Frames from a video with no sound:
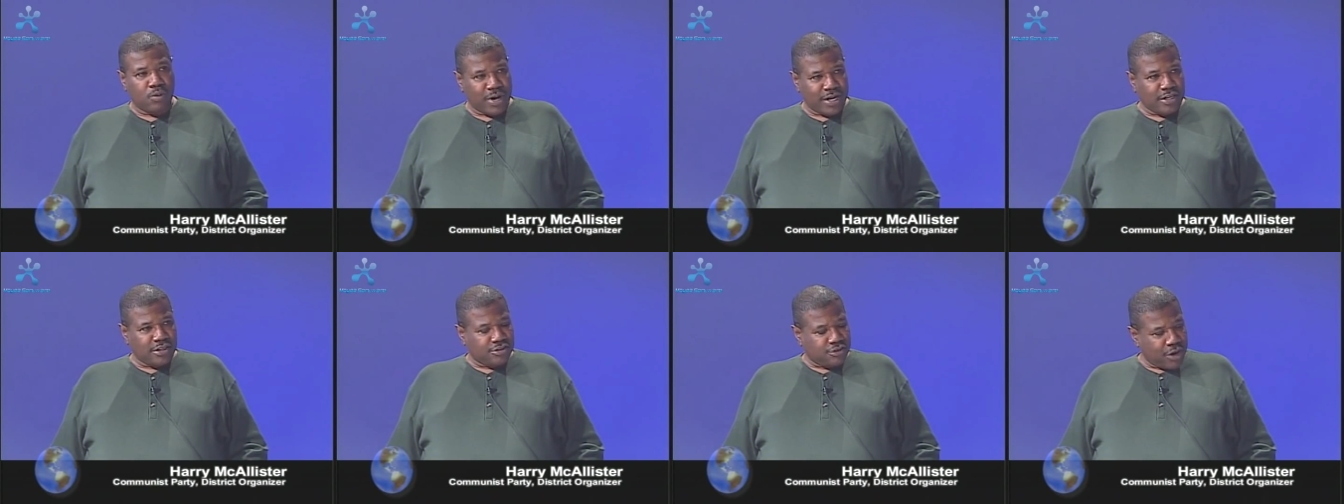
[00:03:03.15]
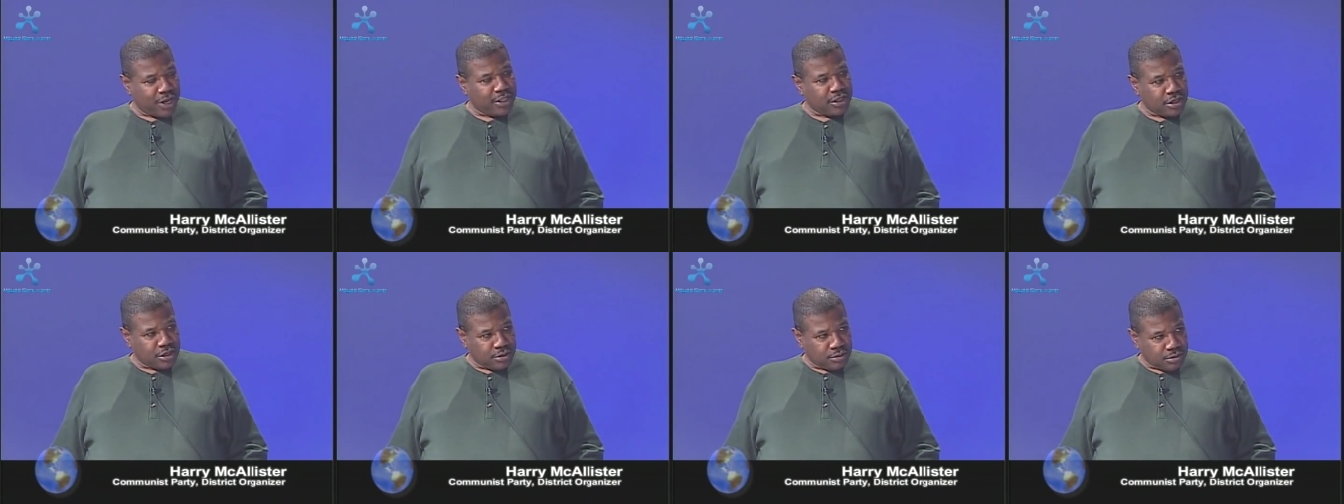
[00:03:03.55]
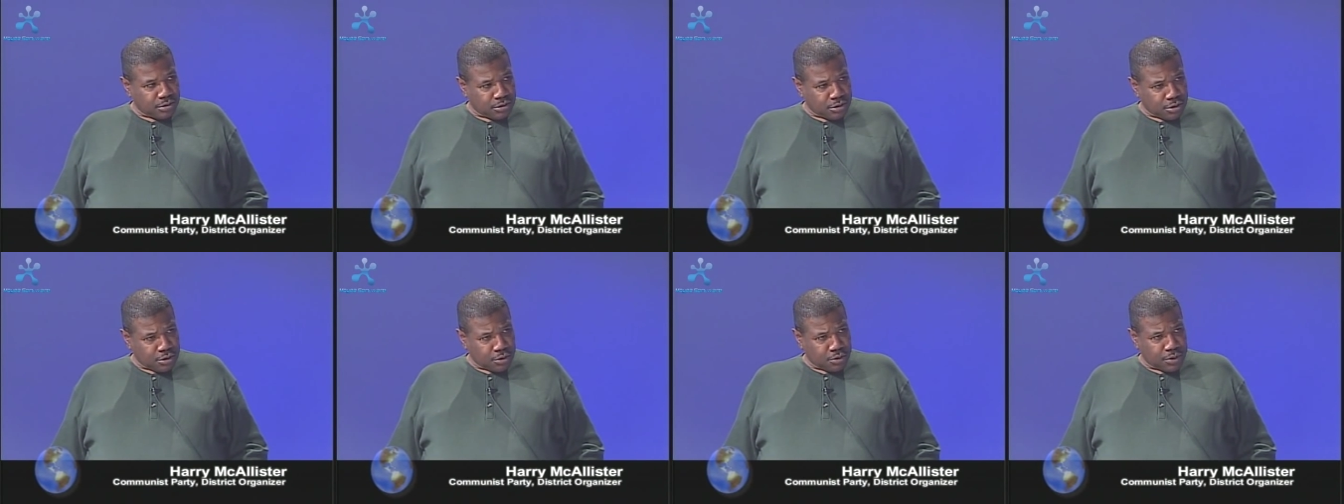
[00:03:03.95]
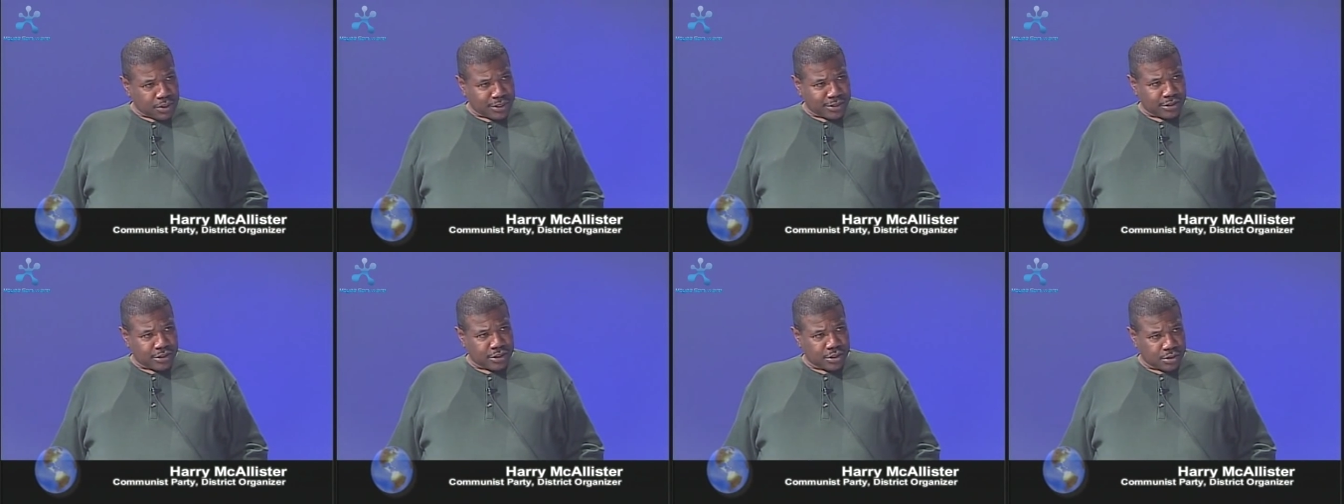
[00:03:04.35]
what he's trying to do
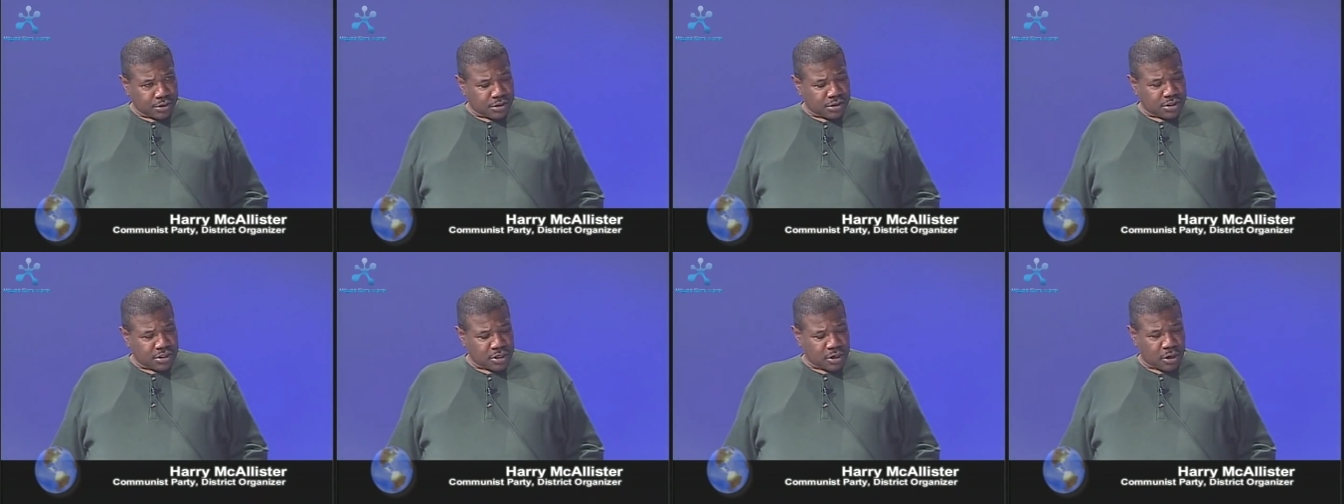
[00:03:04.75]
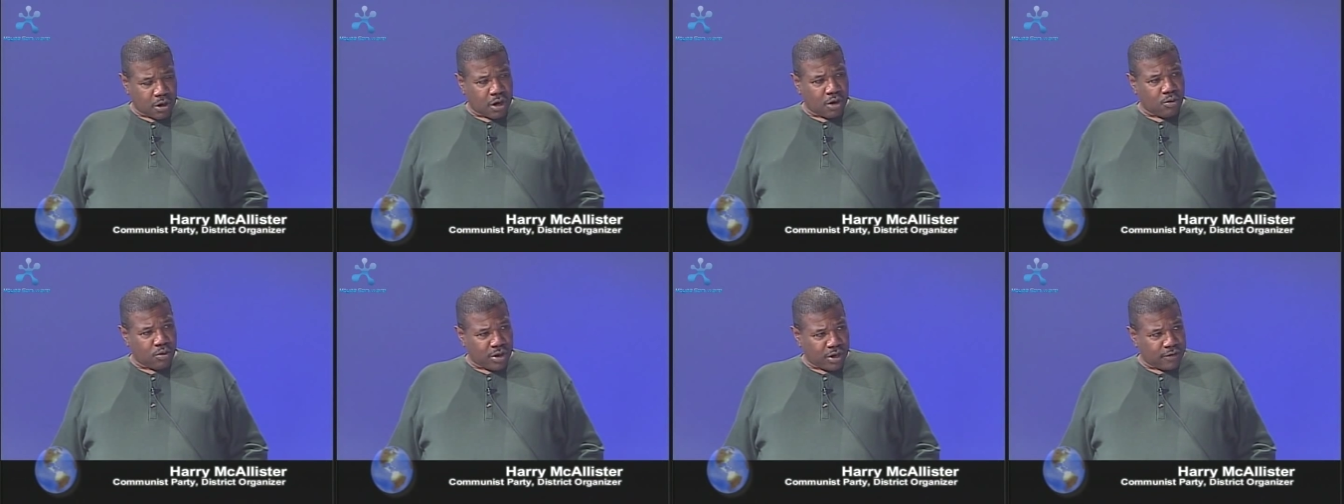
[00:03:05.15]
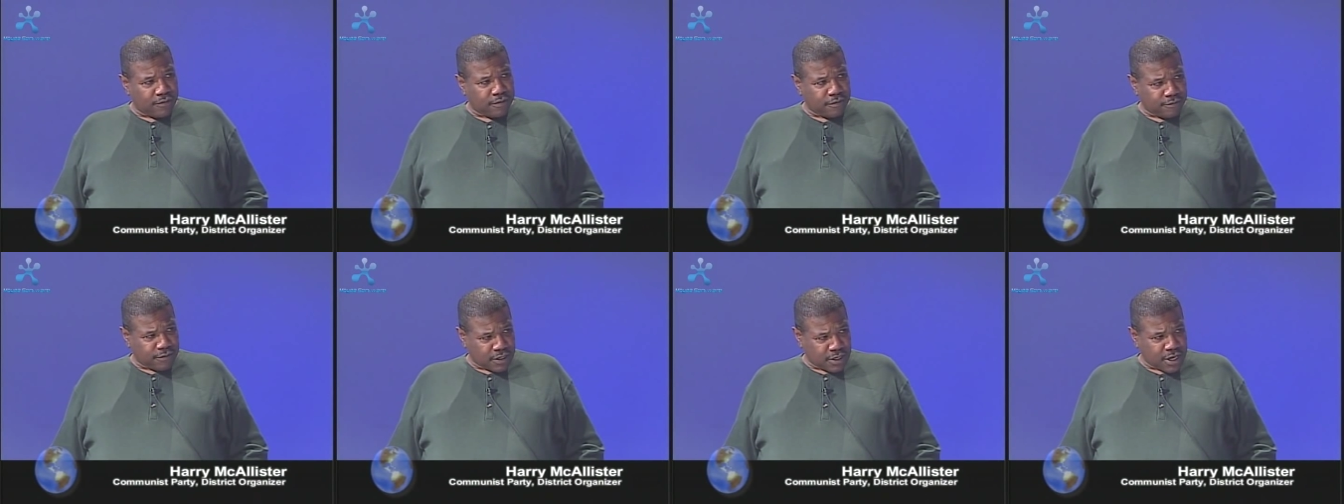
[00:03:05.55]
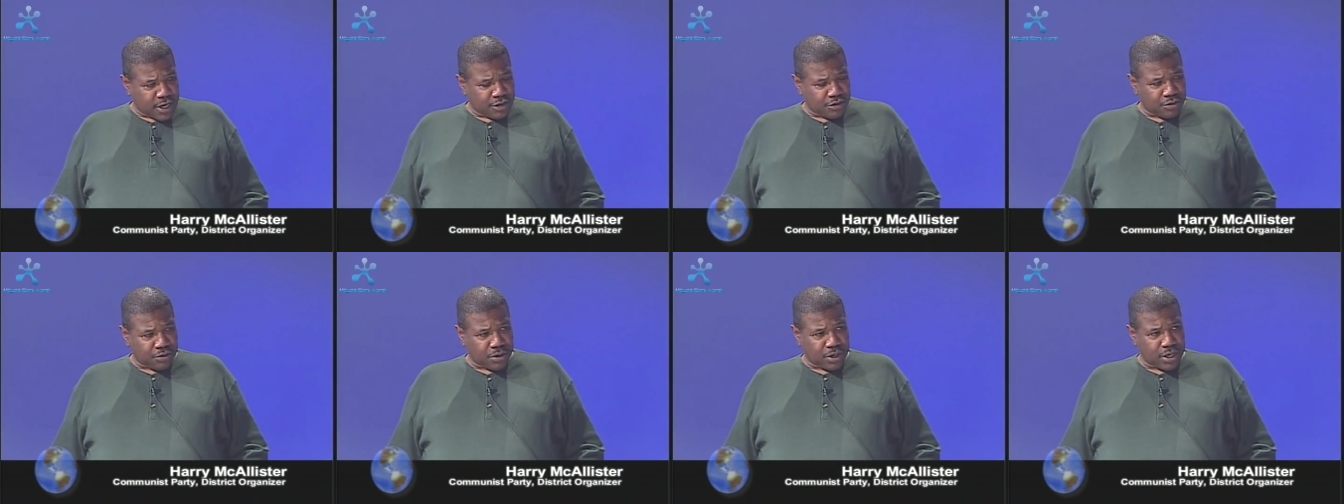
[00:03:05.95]
is use the all wealth of the
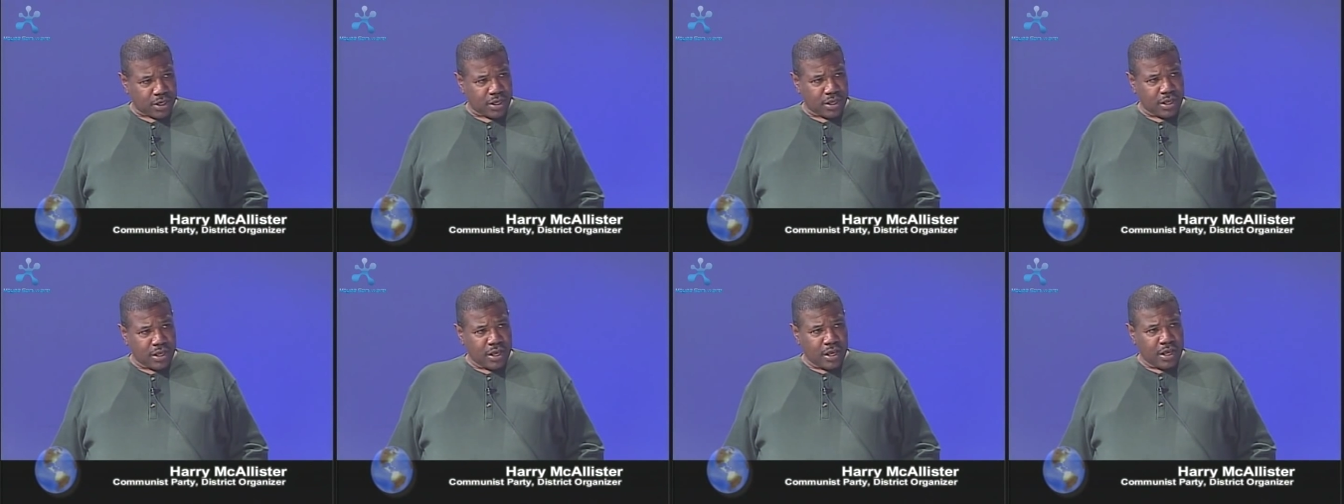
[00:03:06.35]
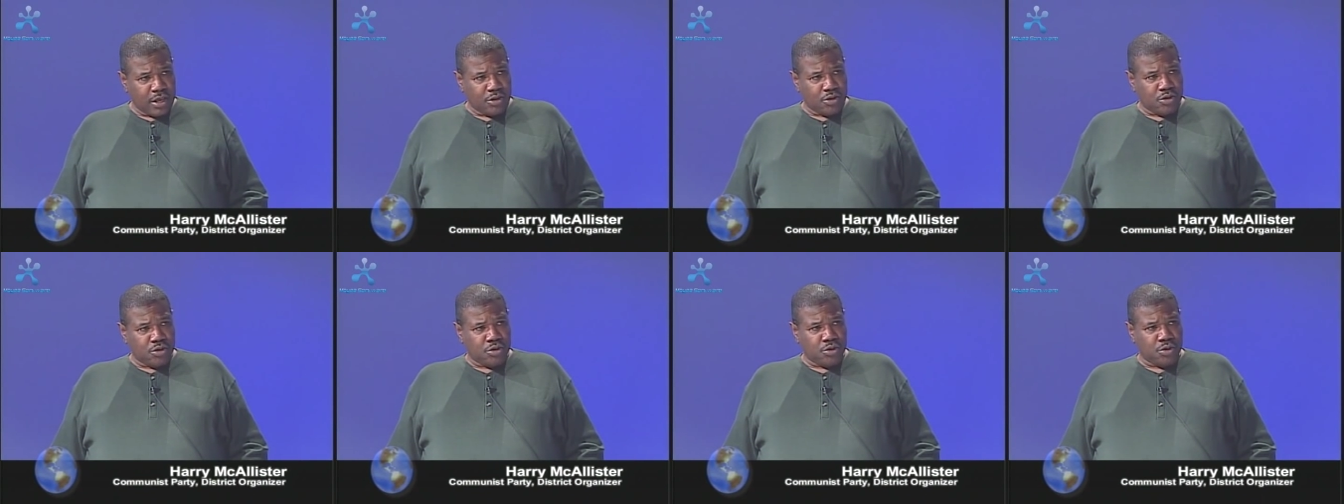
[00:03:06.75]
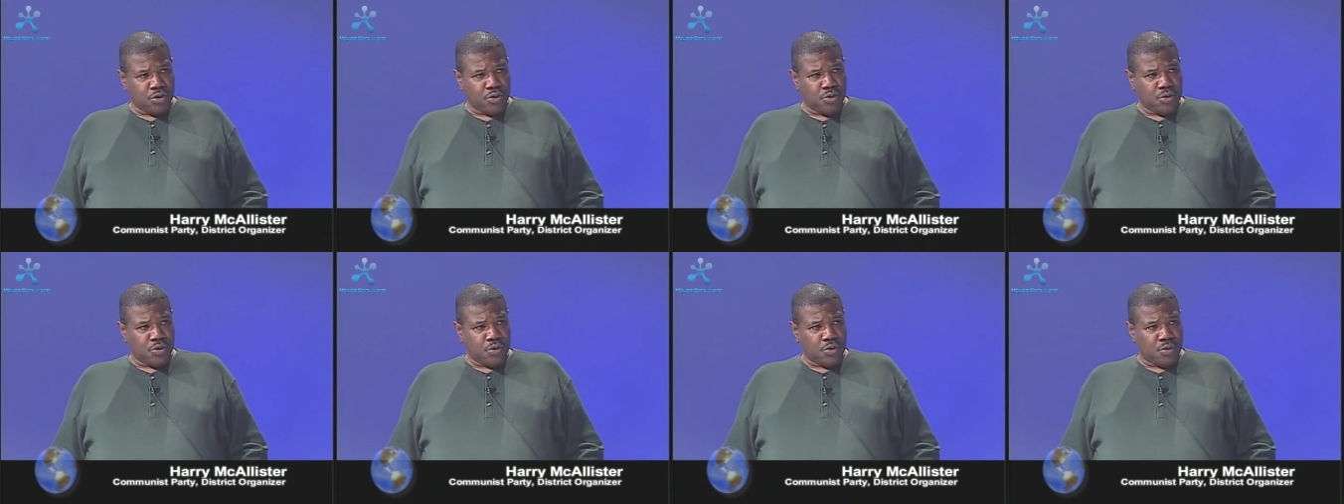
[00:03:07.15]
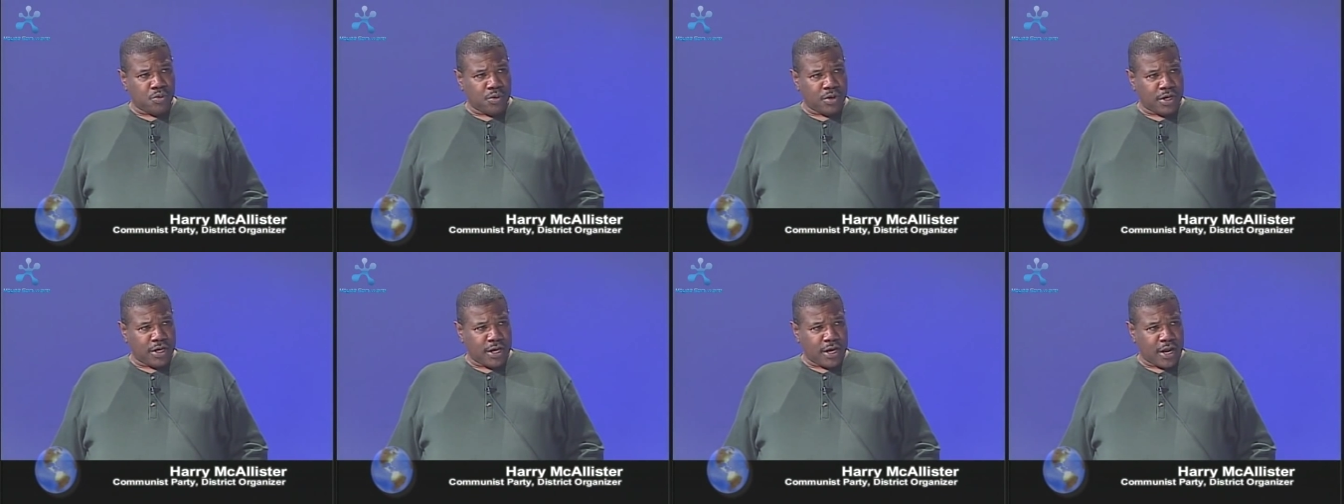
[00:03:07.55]
country
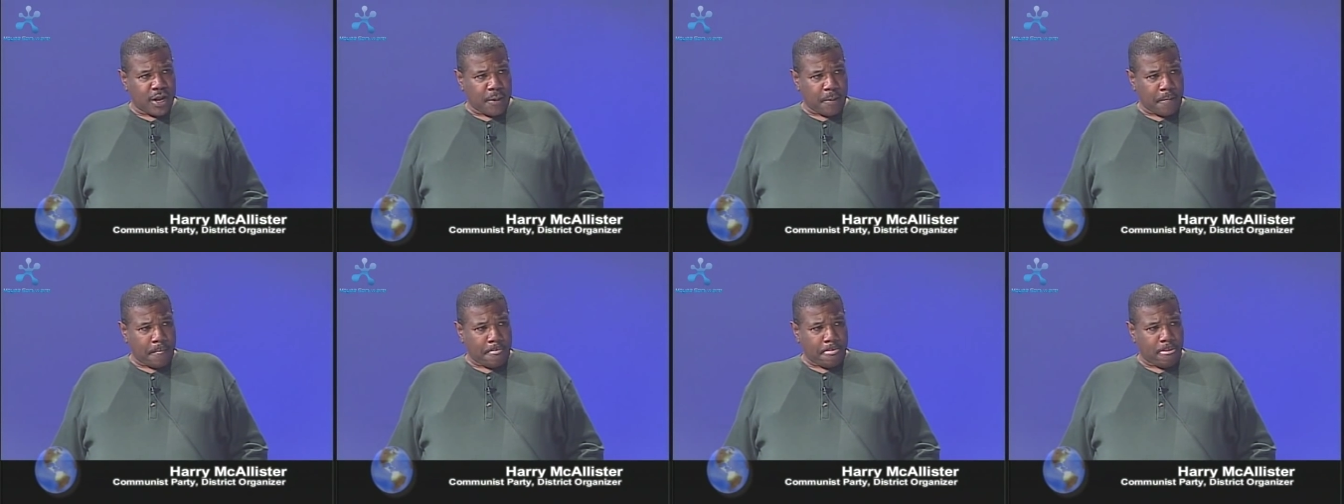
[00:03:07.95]
to uh,